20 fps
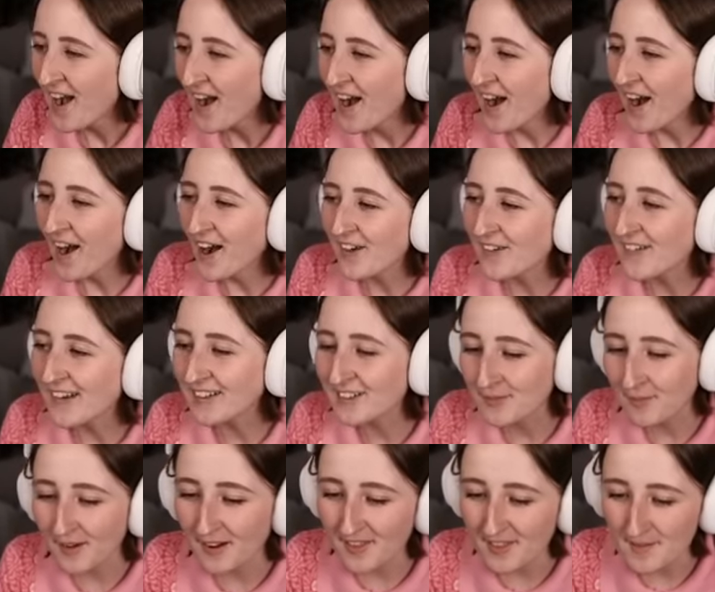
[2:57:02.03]
Oh, it's
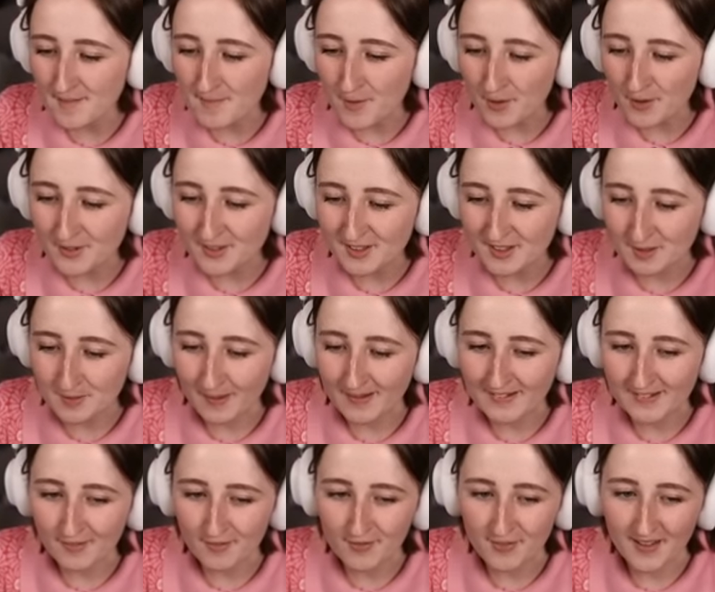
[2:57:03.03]
one of the most
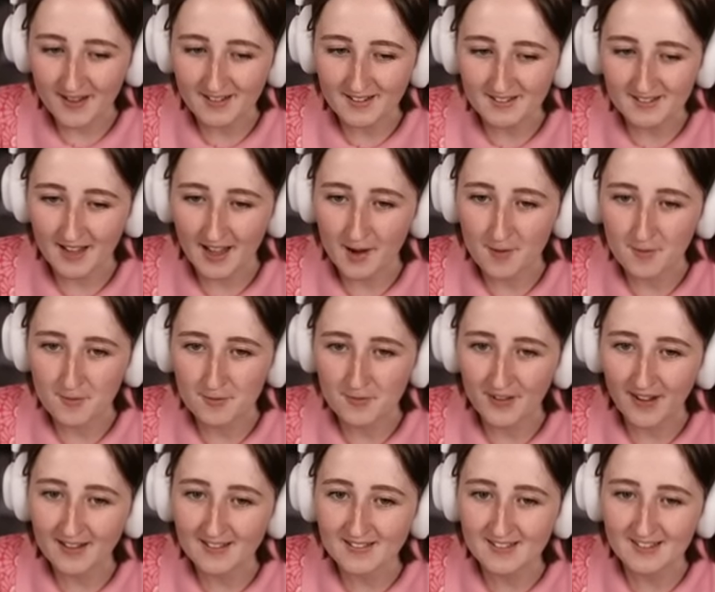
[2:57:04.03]
expensive things and
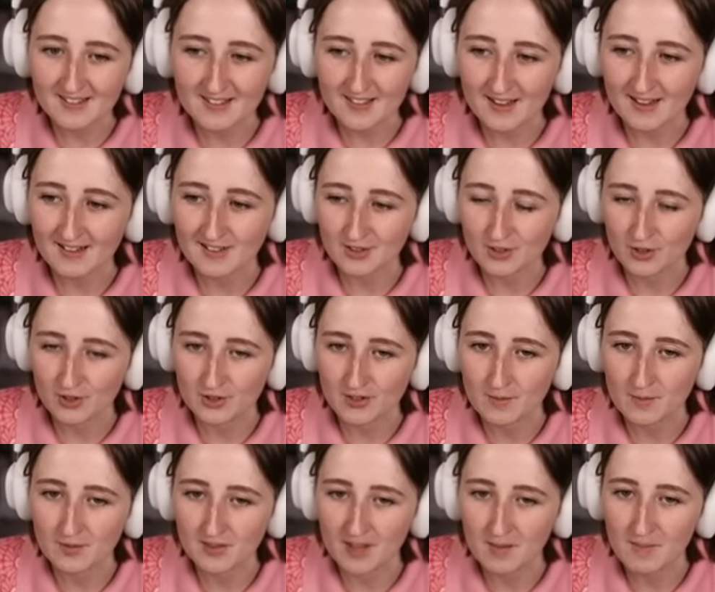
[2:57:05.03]
fanciest things your
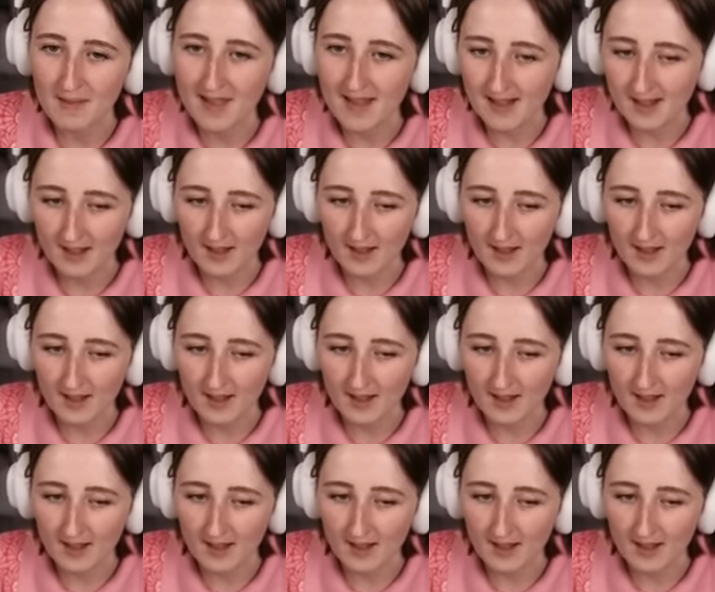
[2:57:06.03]
Sims can make